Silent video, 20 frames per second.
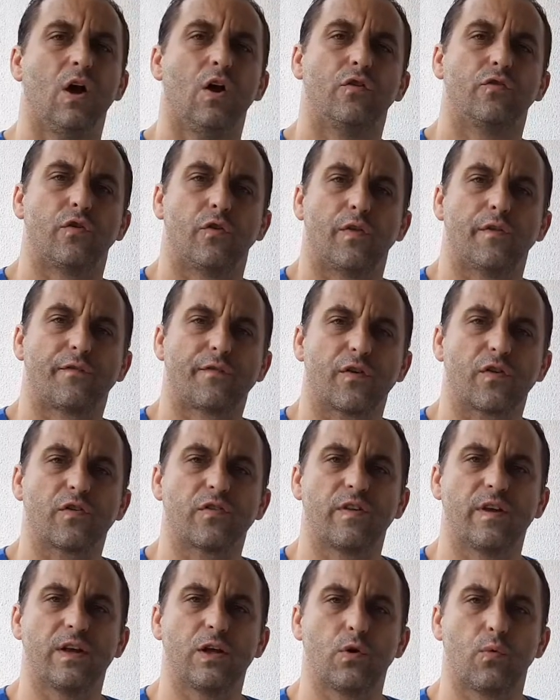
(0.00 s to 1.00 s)
So the first
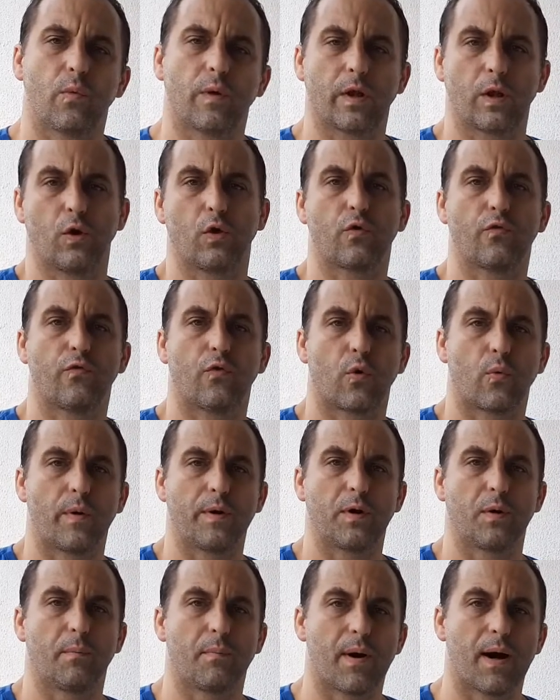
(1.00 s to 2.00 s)
thing you want to look for
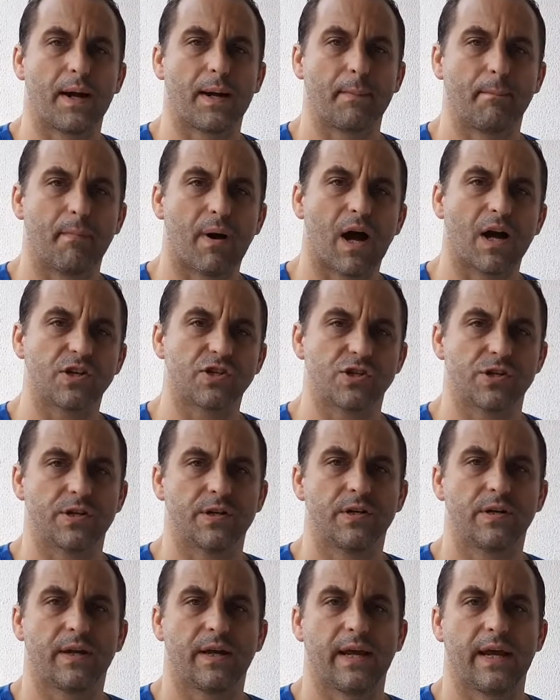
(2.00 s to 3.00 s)
when you're buying matcha
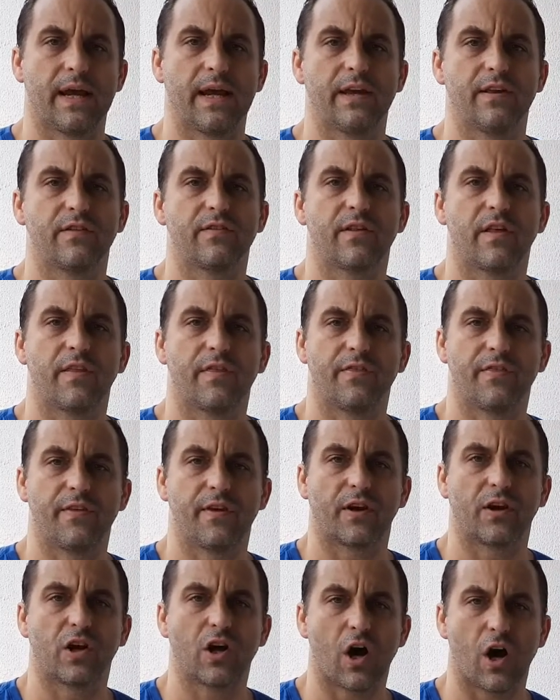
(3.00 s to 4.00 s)
is the
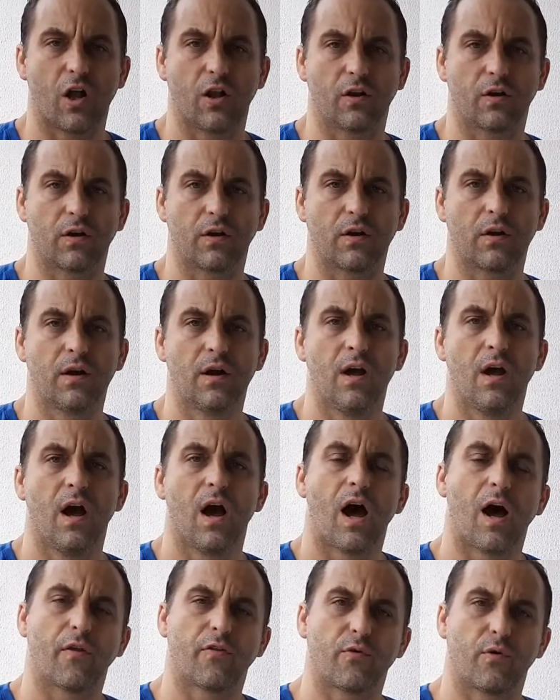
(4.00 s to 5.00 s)
color.
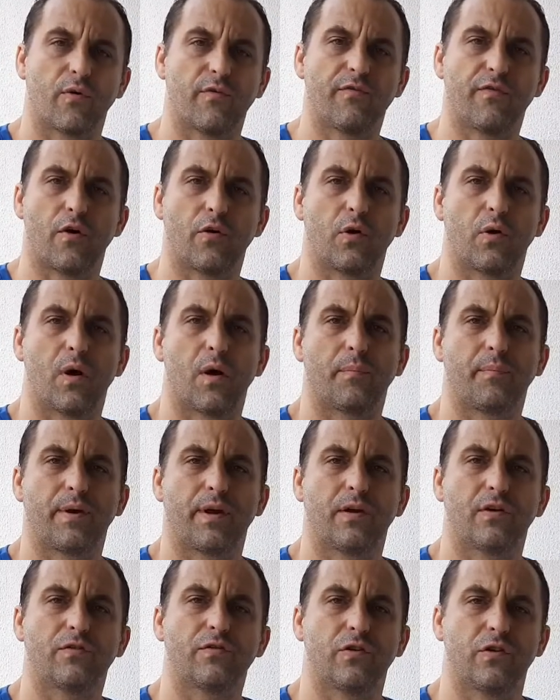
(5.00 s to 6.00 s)
I'll throw a photo up
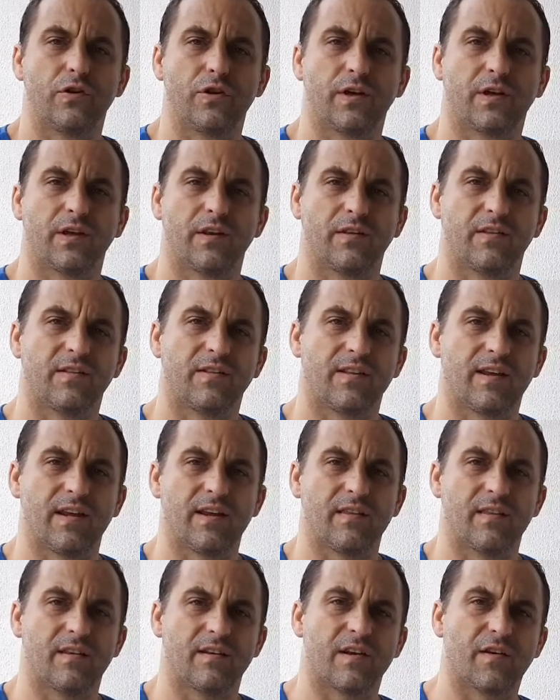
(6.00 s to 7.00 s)
here so you can see
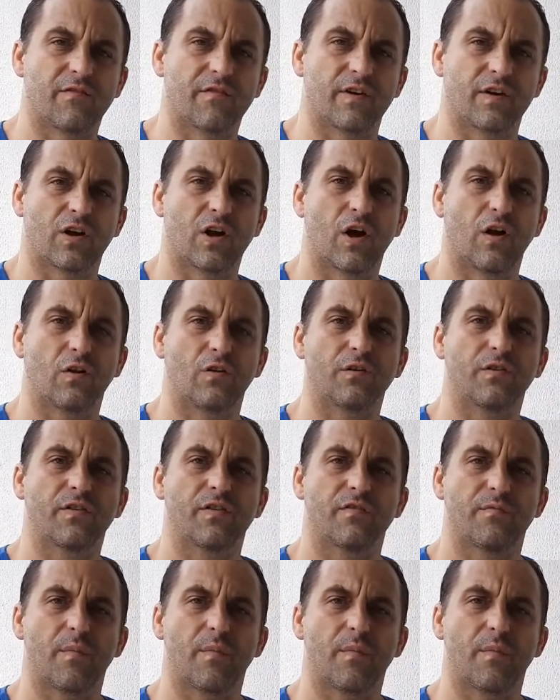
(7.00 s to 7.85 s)
the different colors of